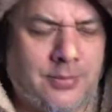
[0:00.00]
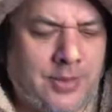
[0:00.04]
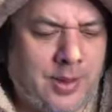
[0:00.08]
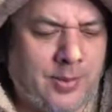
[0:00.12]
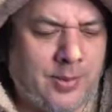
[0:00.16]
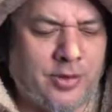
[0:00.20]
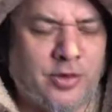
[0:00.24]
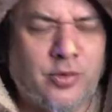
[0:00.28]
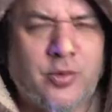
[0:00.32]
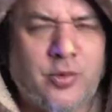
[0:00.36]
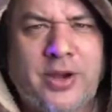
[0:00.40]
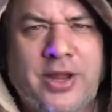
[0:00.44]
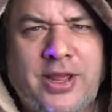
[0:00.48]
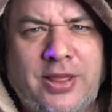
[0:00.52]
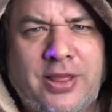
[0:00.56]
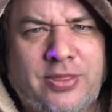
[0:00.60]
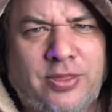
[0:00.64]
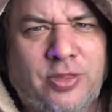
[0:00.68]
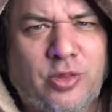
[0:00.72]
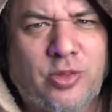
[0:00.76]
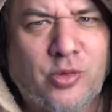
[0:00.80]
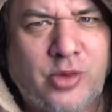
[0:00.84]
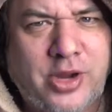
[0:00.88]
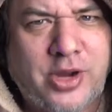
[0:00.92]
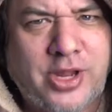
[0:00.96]
Number
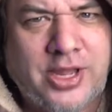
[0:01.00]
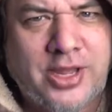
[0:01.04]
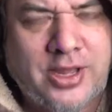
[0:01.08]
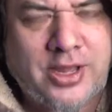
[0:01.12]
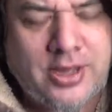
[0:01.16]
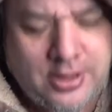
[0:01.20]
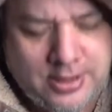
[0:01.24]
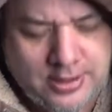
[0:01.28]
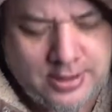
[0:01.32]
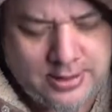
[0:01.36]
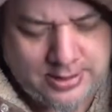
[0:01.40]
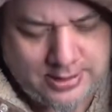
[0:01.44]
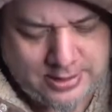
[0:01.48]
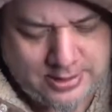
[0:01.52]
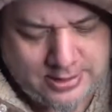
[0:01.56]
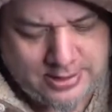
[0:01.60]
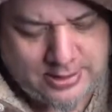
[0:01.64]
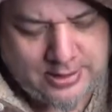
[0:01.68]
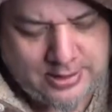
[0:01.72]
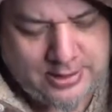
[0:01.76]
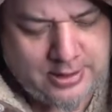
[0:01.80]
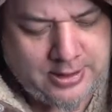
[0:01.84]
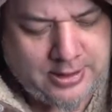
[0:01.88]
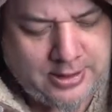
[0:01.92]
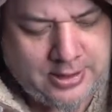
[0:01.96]
23.
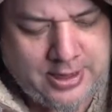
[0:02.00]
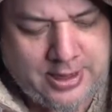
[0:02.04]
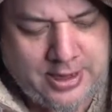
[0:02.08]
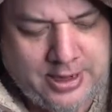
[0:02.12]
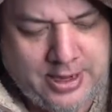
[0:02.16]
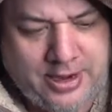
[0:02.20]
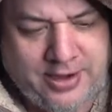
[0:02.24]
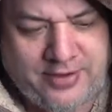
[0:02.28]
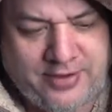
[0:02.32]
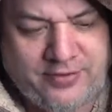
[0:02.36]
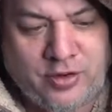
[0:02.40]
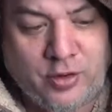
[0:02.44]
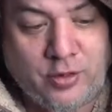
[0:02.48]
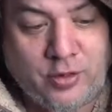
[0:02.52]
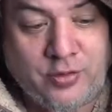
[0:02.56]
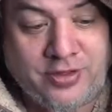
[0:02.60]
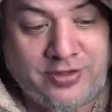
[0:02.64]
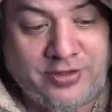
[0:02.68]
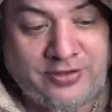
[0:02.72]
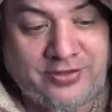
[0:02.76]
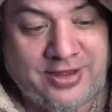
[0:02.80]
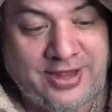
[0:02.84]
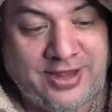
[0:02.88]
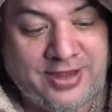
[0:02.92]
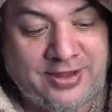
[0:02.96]
I don't even know who
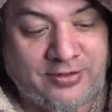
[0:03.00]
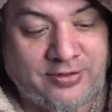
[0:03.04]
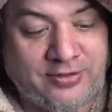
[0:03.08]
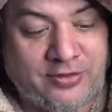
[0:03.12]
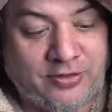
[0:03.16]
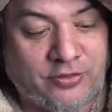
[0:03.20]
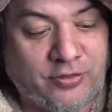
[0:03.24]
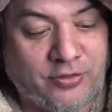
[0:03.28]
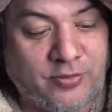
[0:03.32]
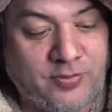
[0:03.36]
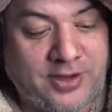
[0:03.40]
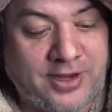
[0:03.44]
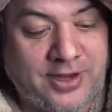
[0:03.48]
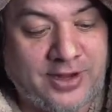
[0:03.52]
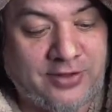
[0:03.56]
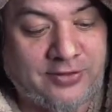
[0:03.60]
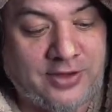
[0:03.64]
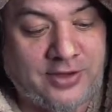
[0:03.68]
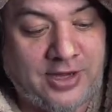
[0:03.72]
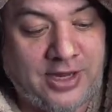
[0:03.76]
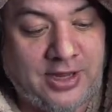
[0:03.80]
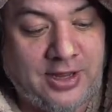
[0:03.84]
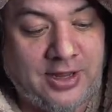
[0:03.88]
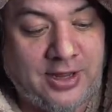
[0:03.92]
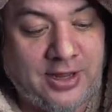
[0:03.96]
this is. It's from
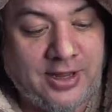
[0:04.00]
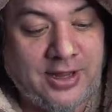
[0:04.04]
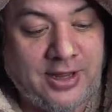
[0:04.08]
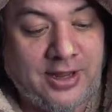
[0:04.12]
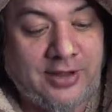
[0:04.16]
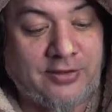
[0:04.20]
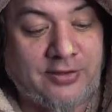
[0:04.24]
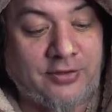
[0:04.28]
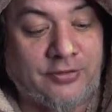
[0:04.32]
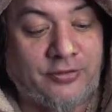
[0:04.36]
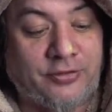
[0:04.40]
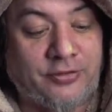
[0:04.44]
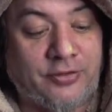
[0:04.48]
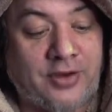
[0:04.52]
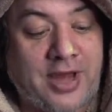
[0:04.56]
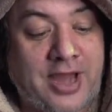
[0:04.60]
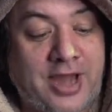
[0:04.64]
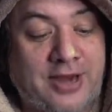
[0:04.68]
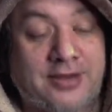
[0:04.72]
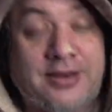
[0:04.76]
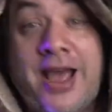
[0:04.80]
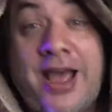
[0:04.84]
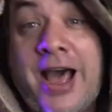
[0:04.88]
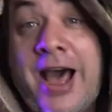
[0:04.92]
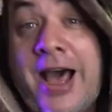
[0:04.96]
Disney. It's a
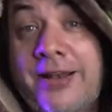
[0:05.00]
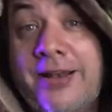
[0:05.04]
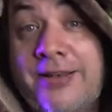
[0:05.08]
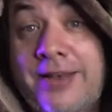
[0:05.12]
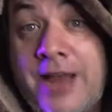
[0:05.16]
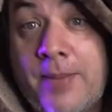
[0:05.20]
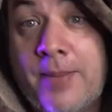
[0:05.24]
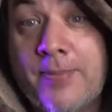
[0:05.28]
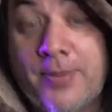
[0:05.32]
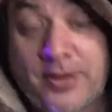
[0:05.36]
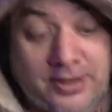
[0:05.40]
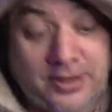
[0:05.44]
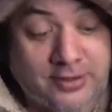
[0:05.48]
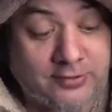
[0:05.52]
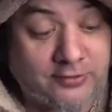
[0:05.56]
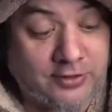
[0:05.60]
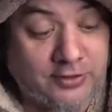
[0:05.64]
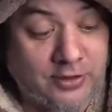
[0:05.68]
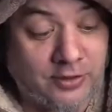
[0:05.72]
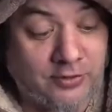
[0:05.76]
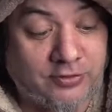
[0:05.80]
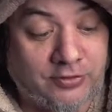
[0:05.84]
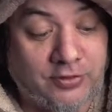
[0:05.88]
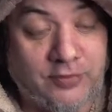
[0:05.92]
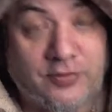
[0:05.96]
Flocked Hot Topic
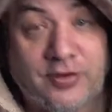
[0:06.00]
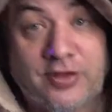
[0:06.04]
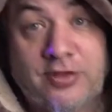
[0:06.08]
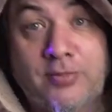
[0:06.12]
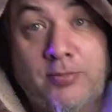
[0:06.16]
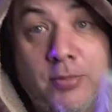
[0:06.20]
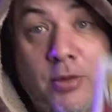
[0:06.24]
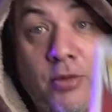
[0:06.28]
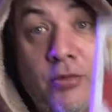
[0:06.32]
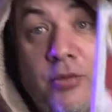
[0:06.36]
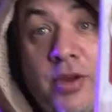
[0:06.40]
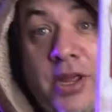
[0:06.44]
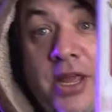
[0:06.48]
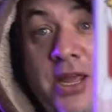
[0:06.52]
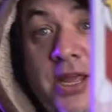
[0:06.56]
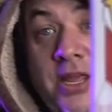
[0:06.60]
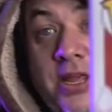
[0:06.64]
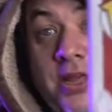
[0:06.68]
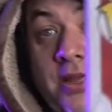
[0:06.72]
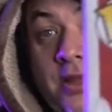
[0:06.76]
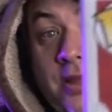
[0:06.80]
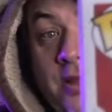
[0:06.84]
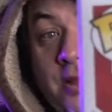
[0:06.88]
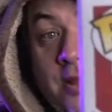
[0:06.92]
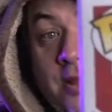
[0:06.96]
exclusive. It's Marie.